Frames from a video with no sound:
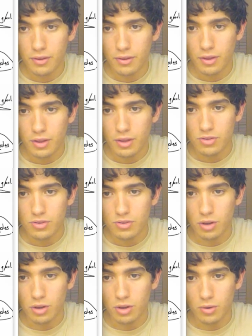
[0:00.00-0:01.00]
sodium
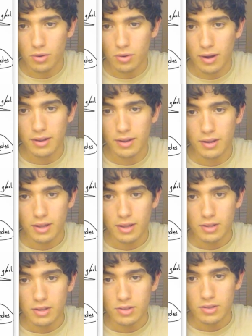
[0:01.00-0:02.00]
chloride.
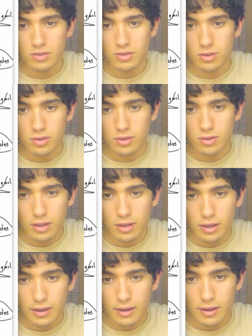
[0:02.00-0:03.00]
Yeah,
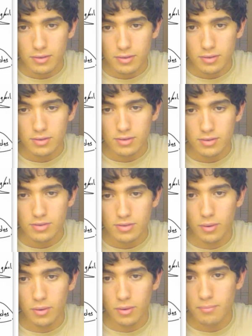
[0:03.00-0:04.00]
6. So,
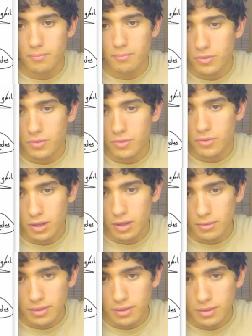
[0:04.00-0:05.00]
see, that
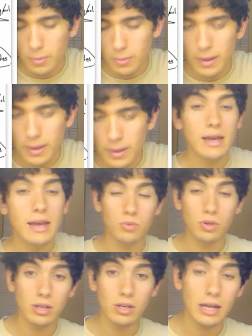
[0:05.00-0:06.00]
wasn't so bad. It's
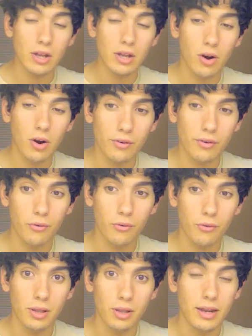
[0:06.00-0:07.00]
really not that hard of a formula,
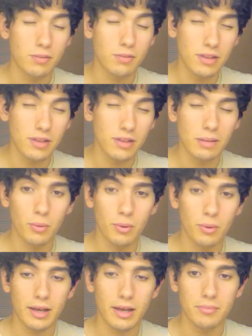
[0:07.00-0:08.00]
and it's pretty simple when it
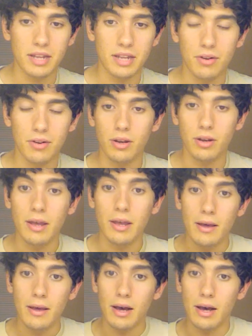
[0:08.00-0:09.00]
comes down to it.
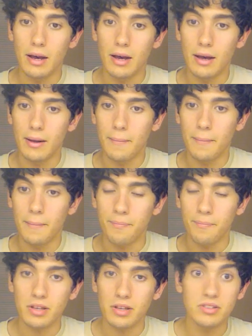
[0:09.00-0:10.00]

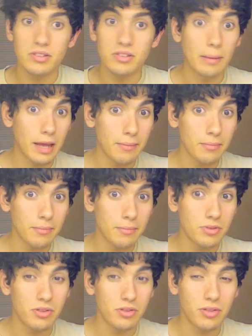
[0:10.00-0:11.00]
Sometimes, they
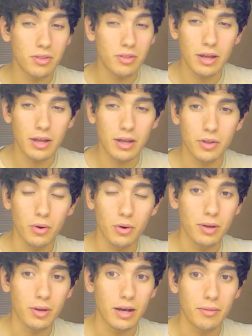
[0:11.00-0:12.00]

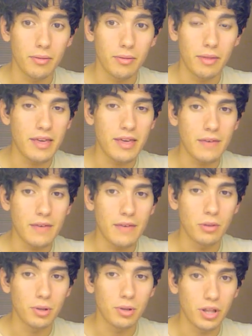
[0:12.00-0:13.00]
may give you the
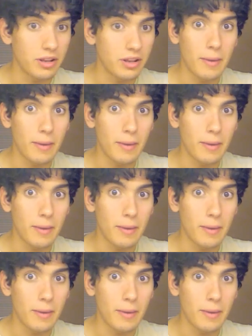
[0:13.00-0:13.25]
molarity and they may